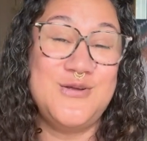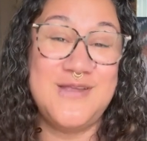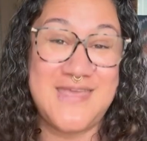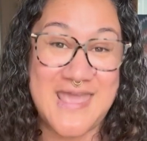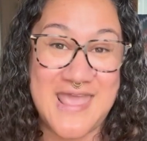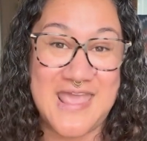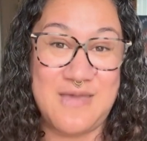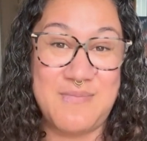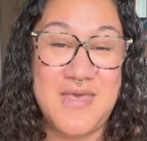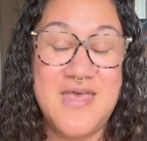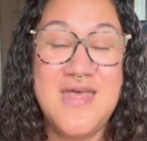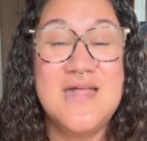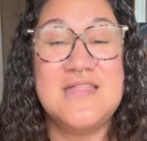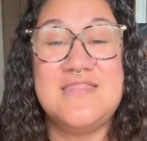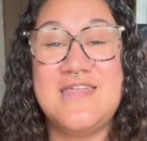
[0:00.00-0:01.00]
game
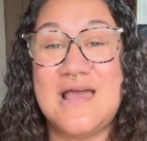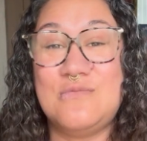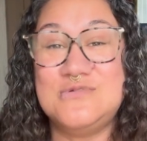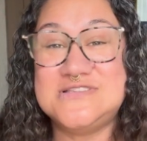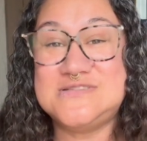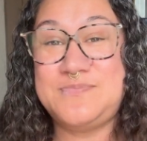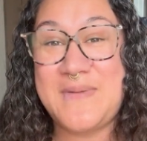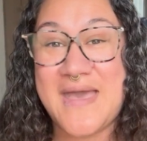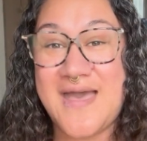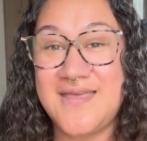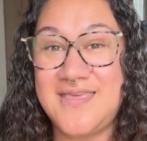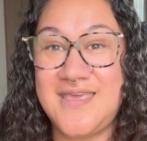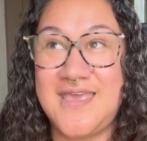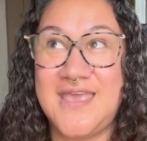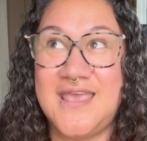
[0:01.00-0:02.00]
that was back
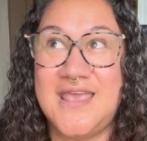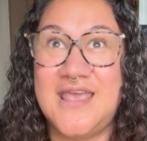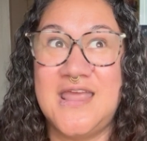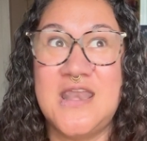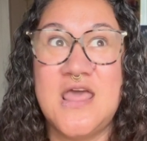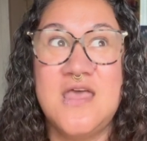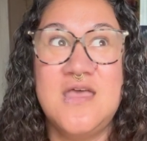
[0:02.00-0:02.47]
in